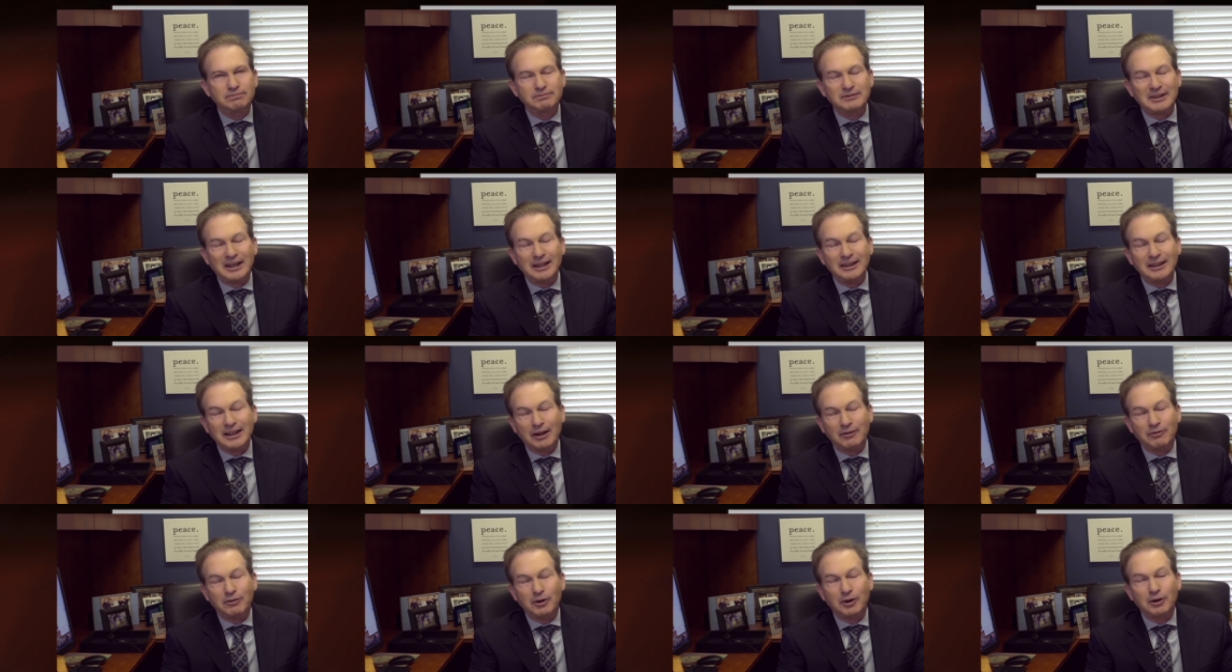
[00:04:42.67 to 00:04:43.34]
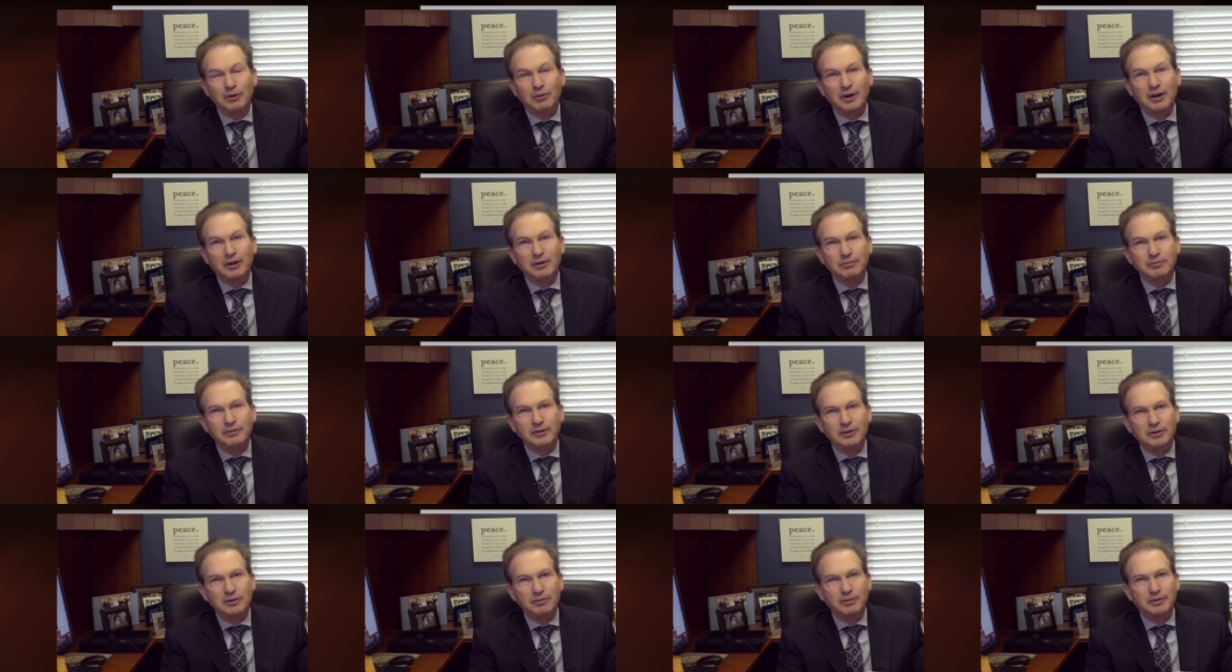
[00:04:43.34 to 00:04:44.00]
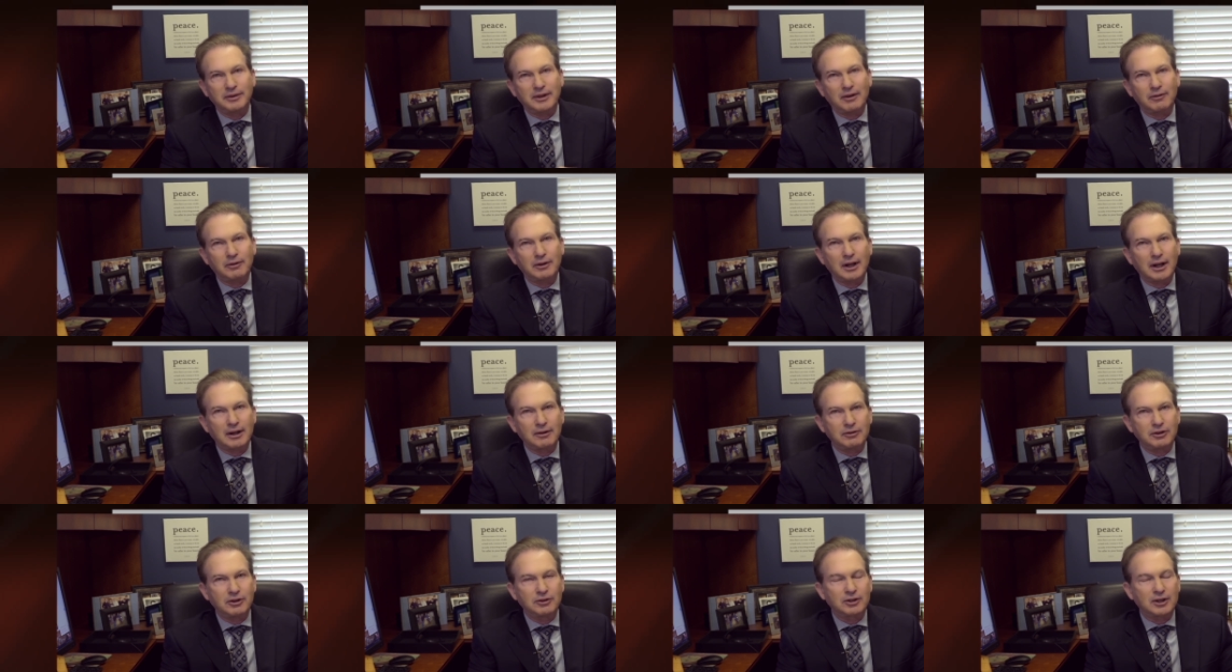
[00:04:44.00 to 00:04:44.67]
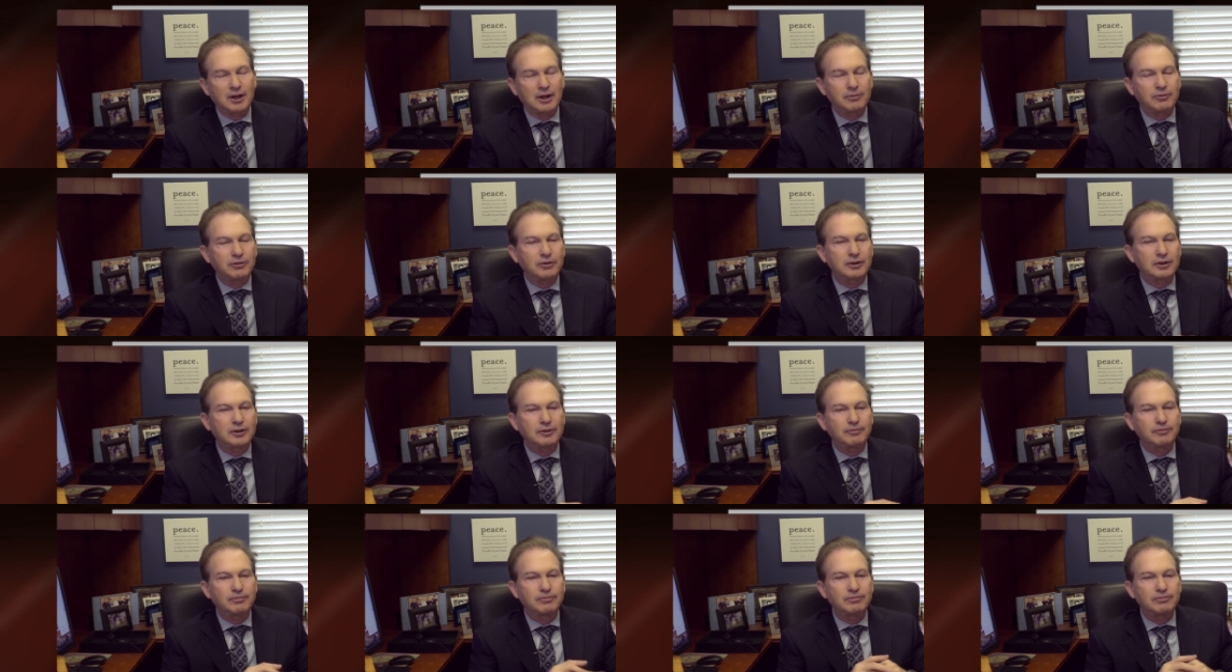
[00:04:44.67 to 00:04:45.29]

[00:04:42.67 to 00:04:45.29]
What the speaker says: take that very well. You have a lot of discomfort.